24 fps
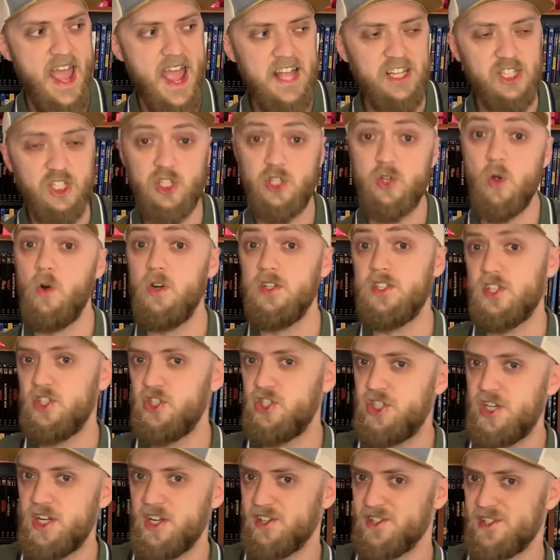swords and
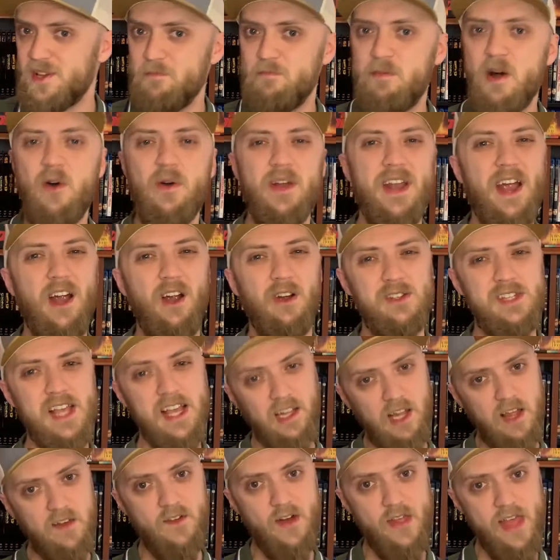shields and bow and arrows. I
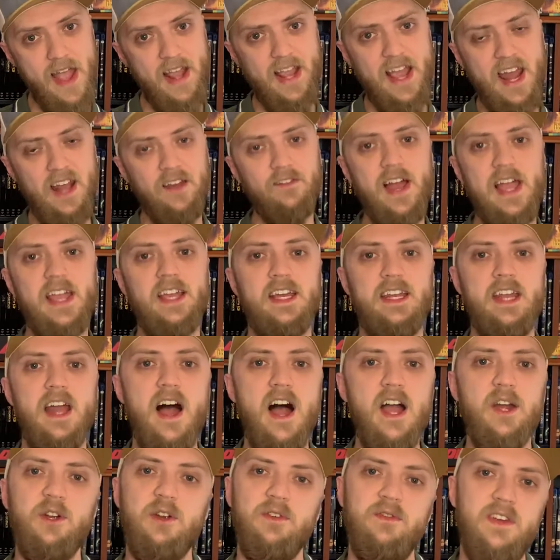love all that kind of
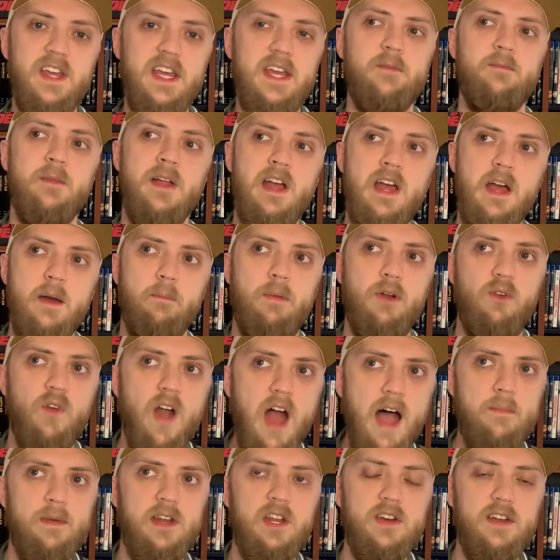iconography, but
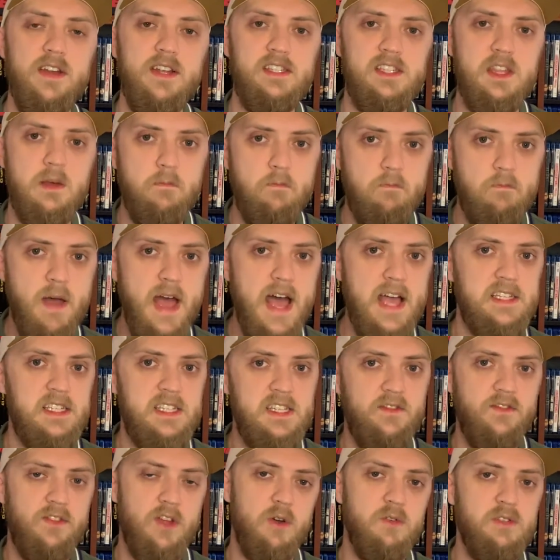Robin Hood is the
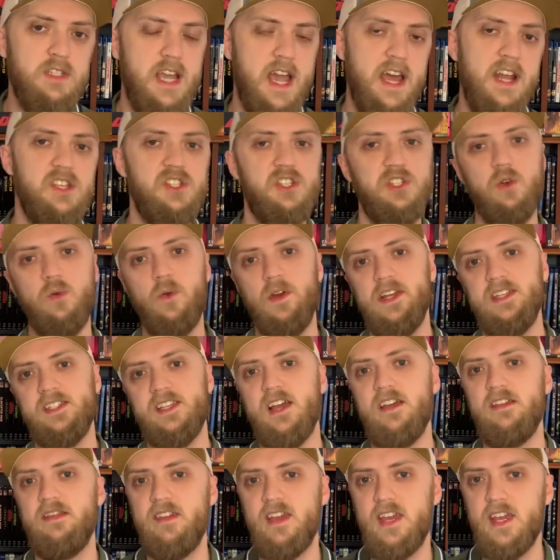best of those kind of stories,
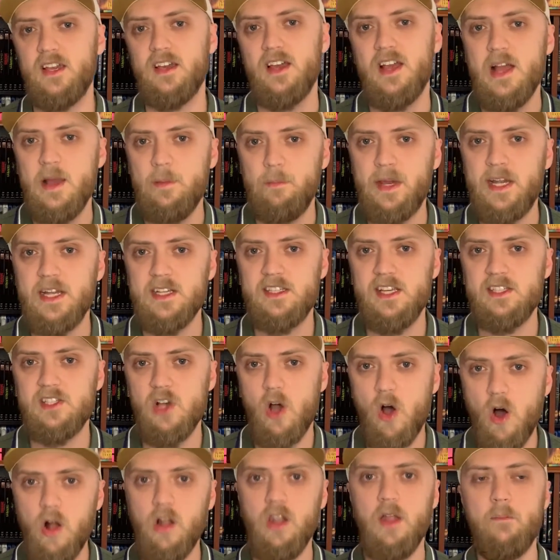I think, because it's
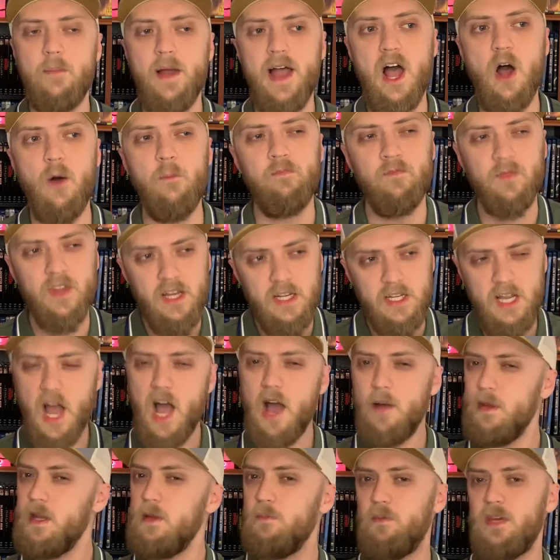all about
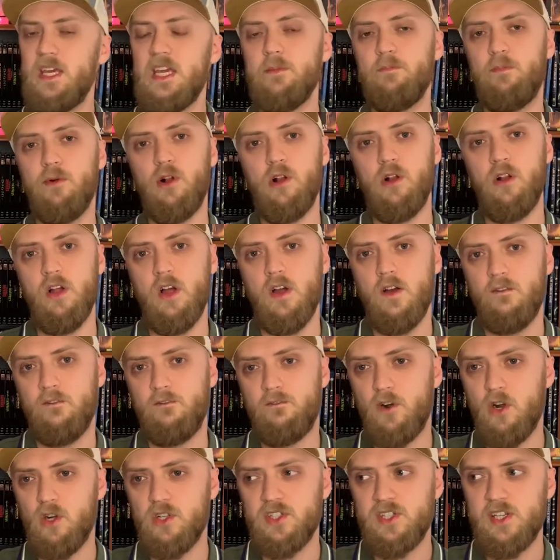common people
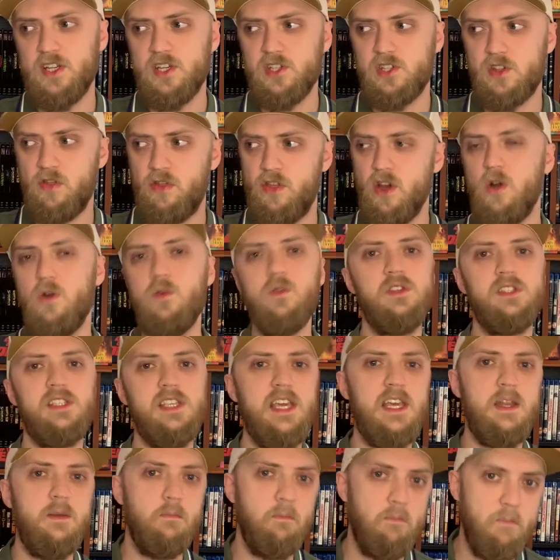versus those
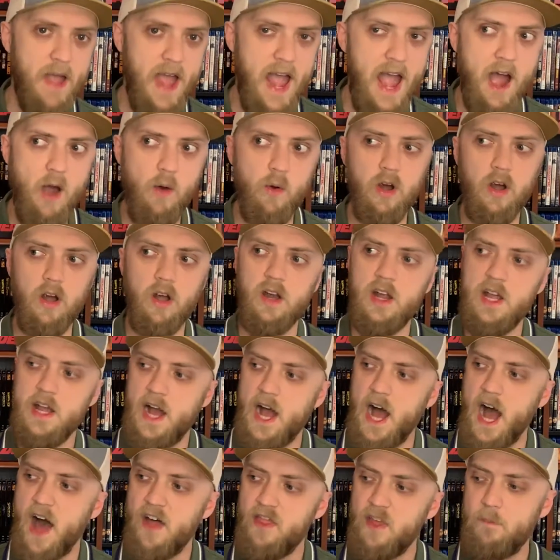in power.
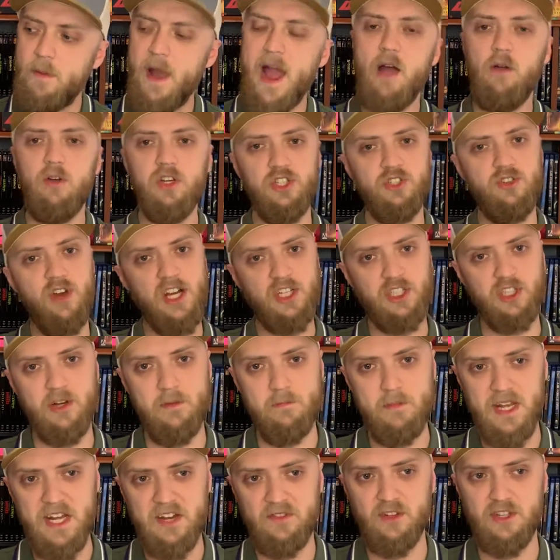The power structure
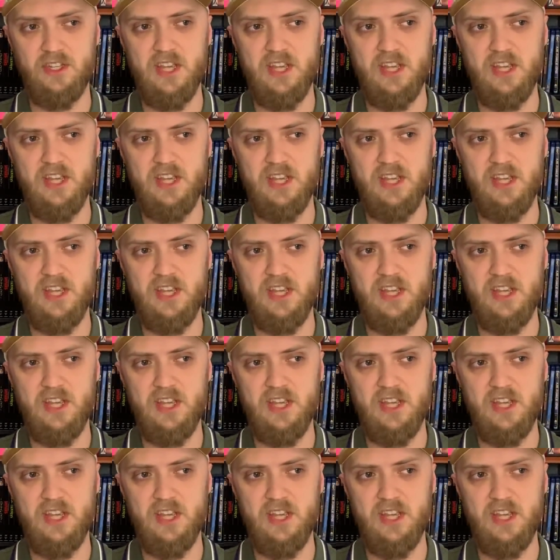in medieval